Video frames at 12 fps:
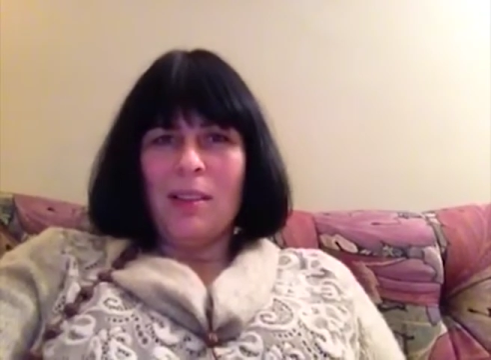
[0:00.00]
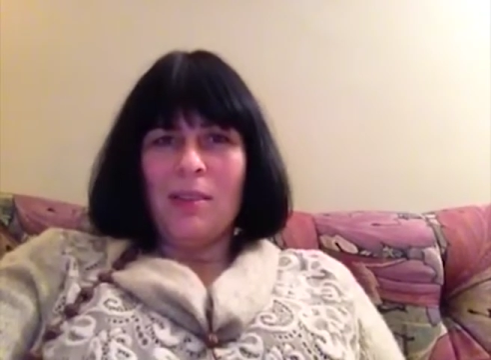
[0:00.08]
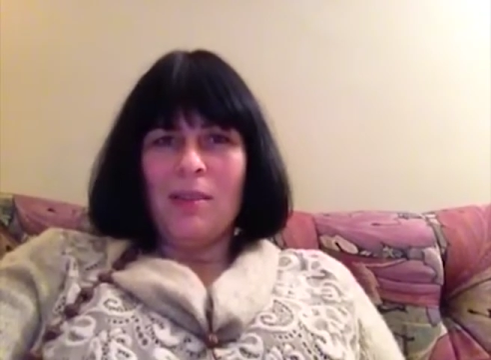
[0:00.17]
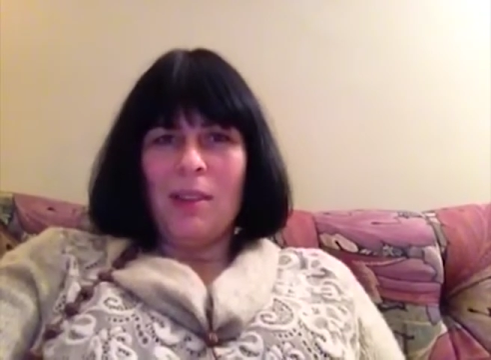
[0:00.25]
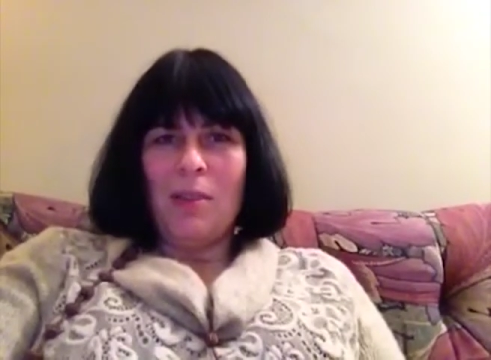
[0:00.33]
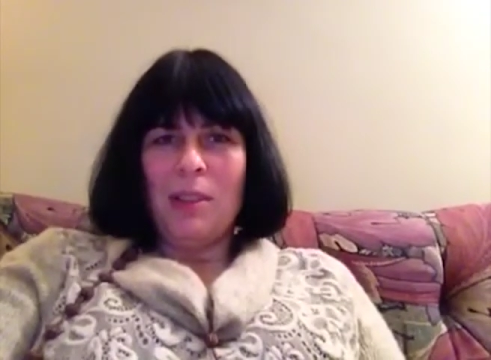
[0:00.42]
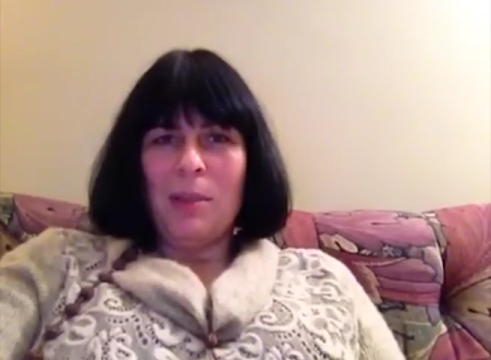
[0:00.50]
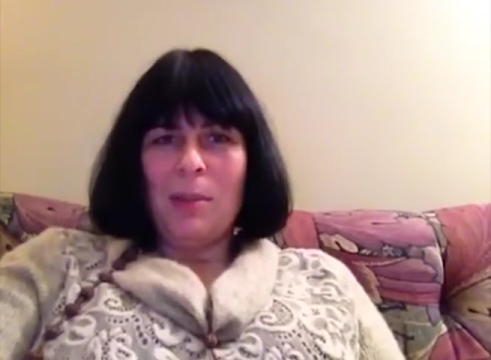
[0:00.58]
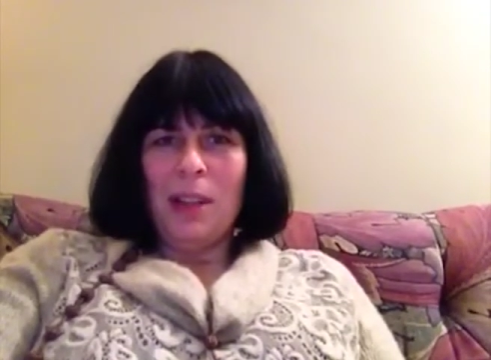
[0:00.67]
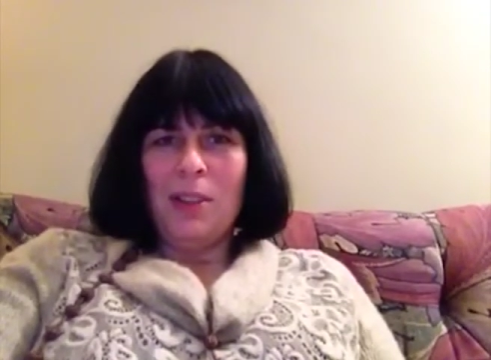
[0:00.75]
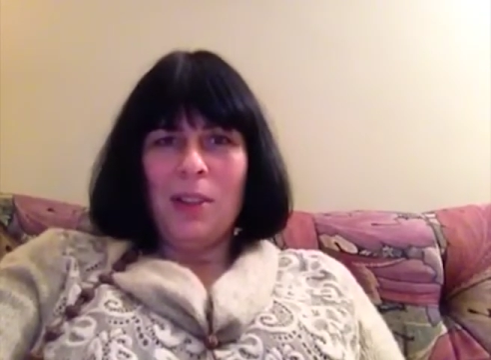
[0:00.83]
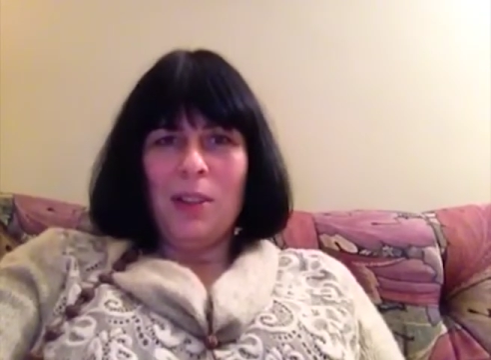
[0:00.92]
the
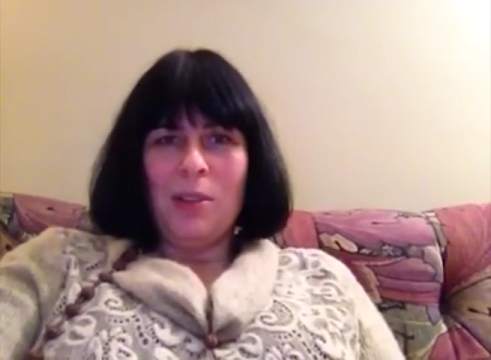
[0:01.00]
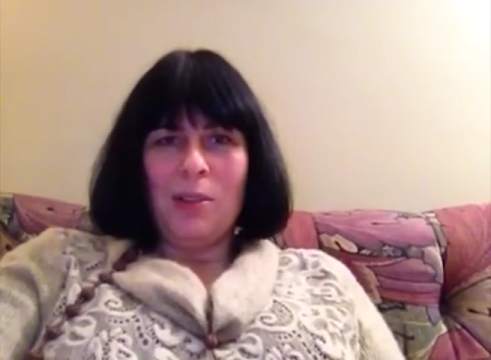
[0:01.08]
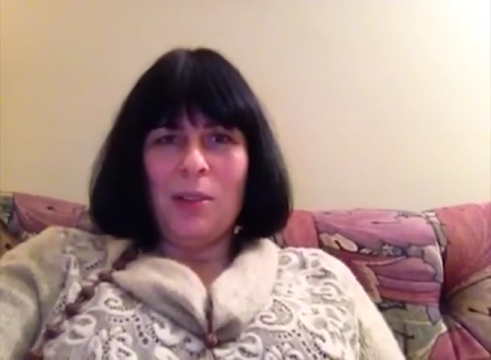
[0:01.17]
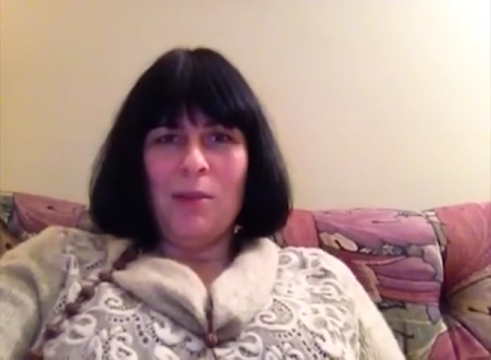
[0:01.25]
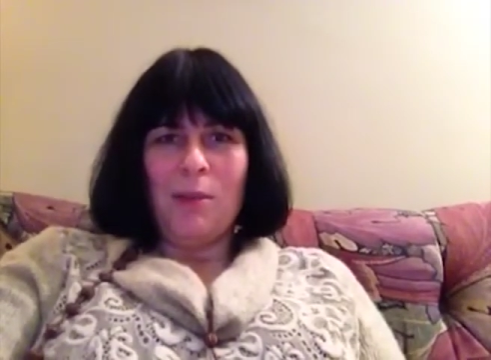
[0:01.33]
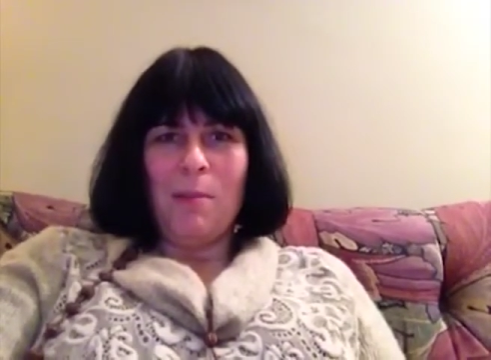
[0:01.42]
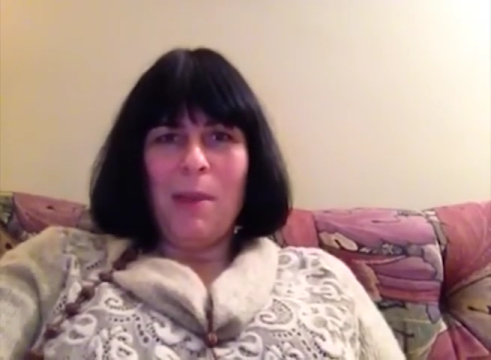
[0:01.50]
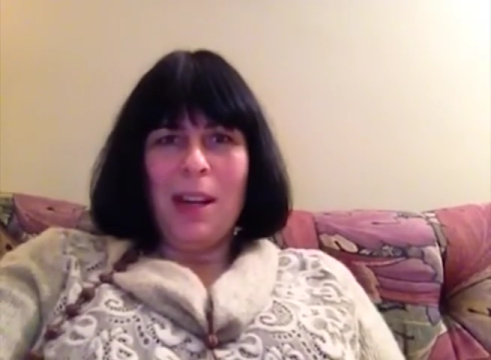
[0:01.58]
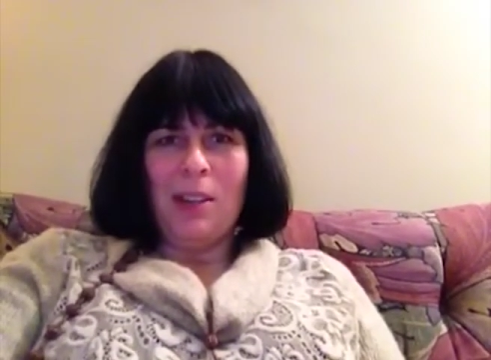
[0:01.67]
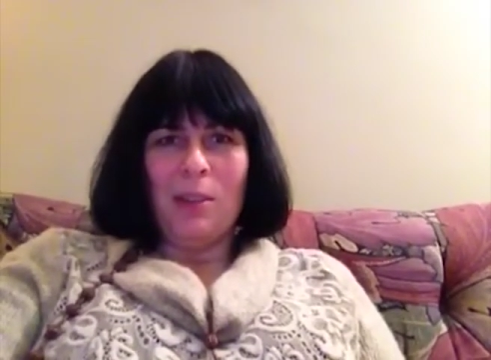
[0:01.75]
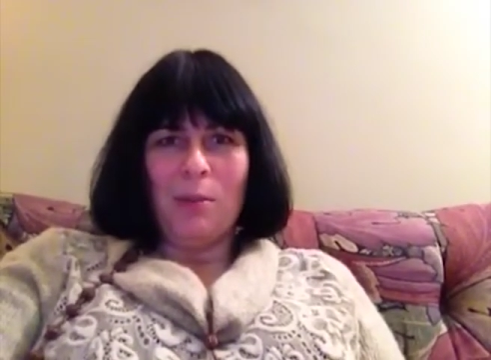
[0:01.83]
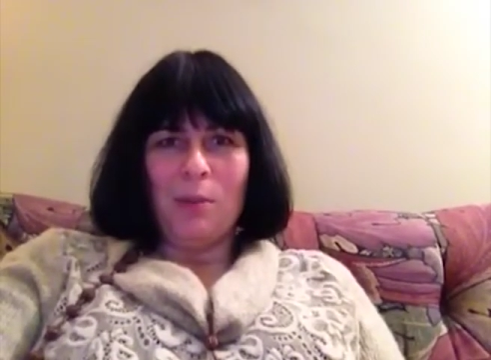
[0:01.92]
verisimilitude of the
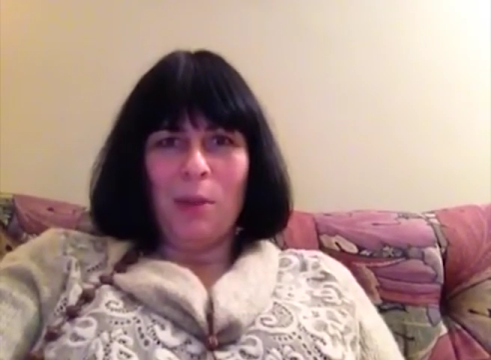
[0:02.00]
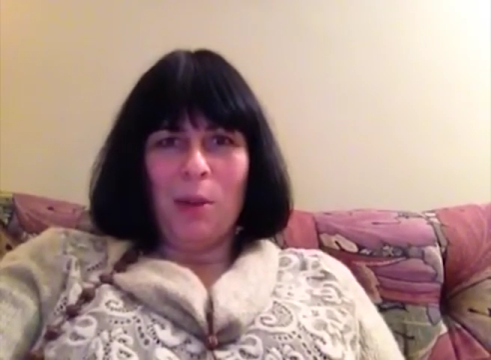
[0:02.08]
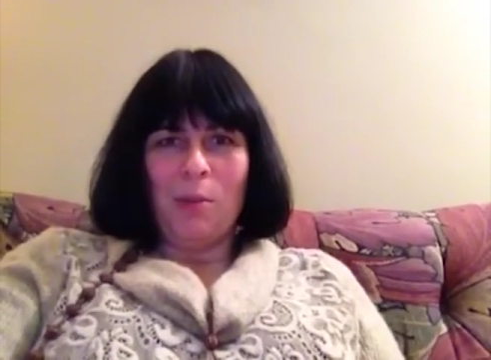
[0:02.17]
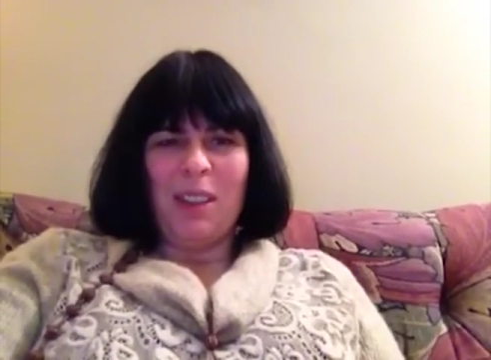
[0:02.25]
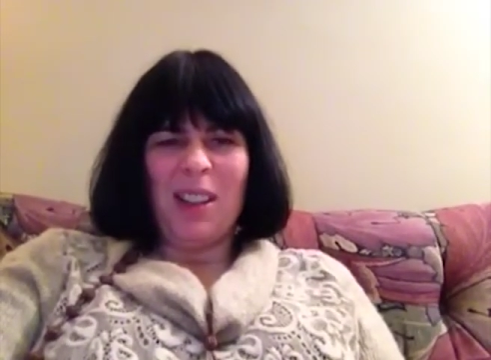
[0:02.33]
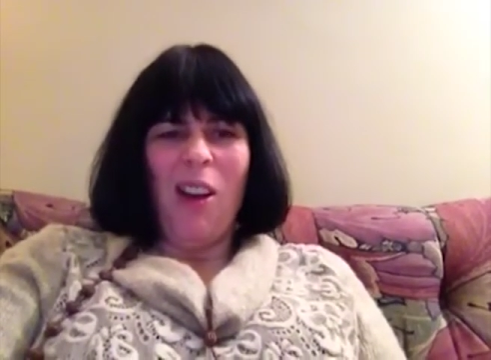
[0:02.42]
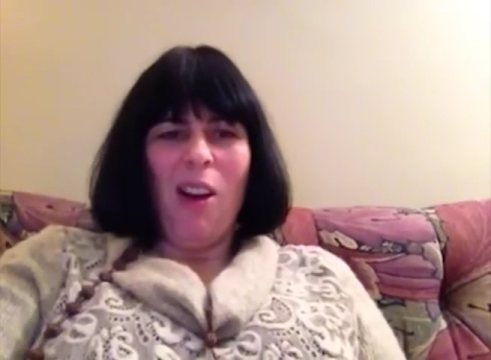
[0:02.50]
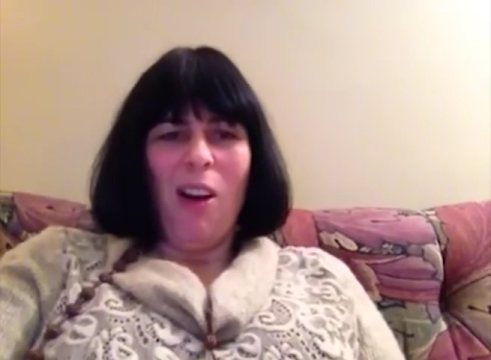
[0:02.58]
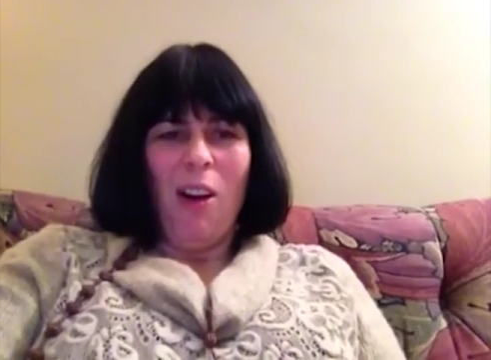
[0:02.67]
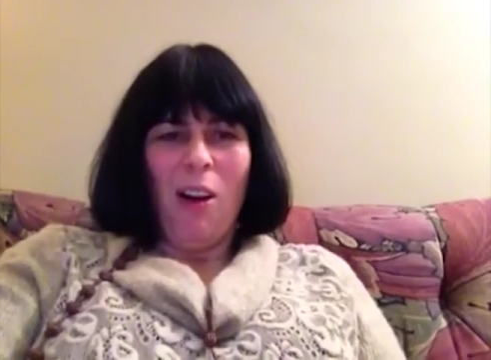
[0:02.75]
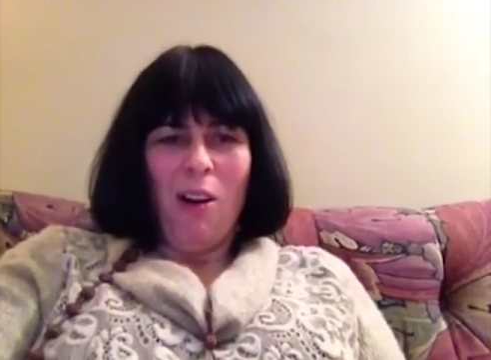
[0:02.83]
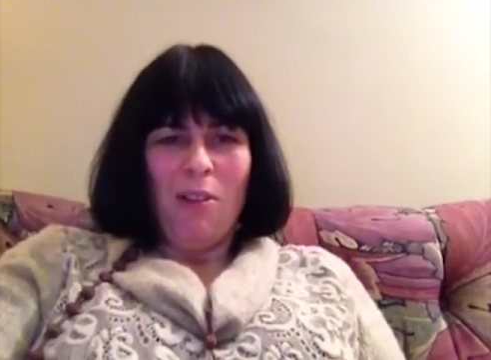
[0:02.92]
medical props, the
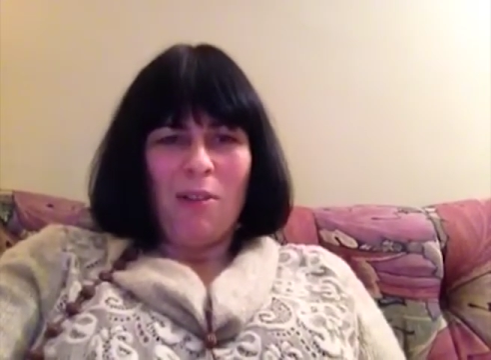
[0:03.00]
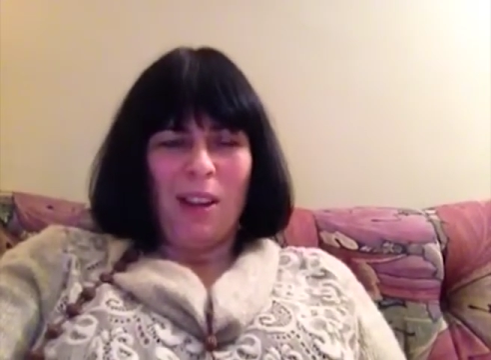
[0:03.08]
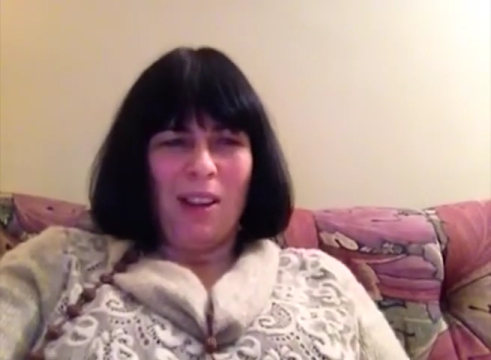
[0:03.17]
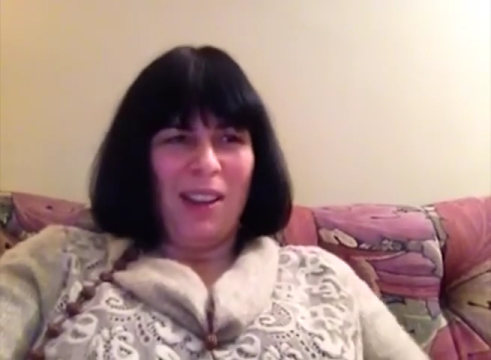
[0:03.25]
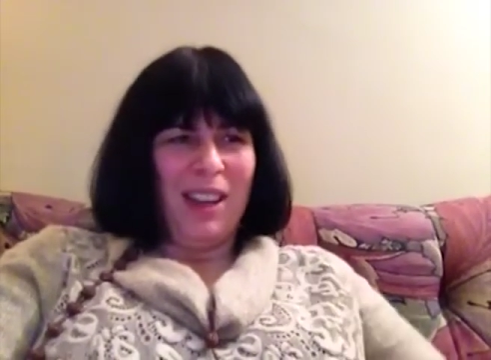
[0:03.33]
horror,